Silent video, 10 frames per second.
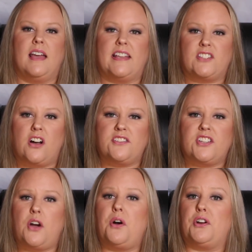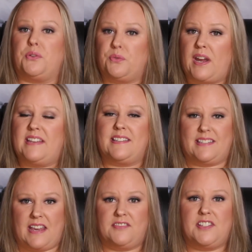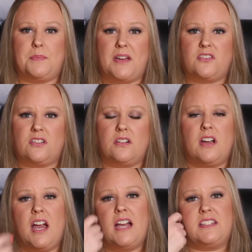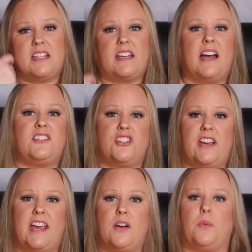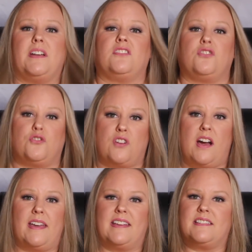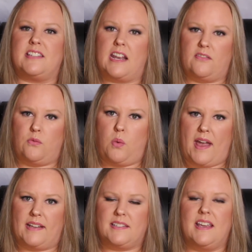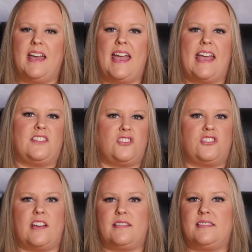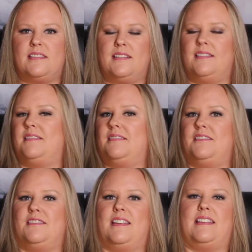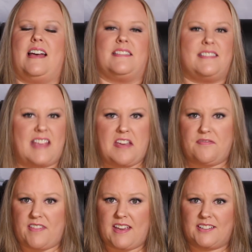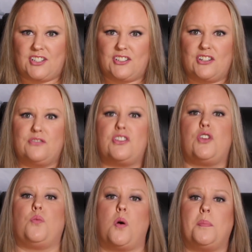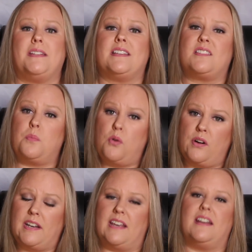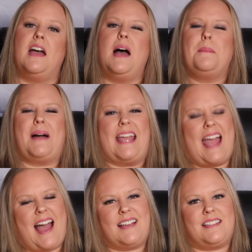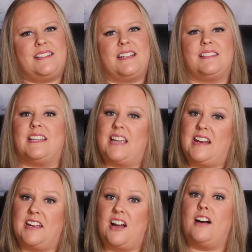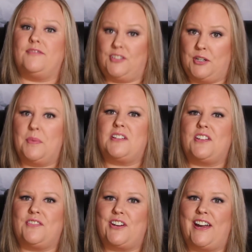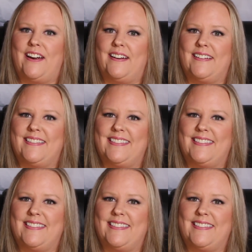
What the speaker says: It's also a great safety measure to cut your hair when it's dry instead of wet. It's just a safe thing to do so you won't be disappointed by accidentally cutting off too much of your hair.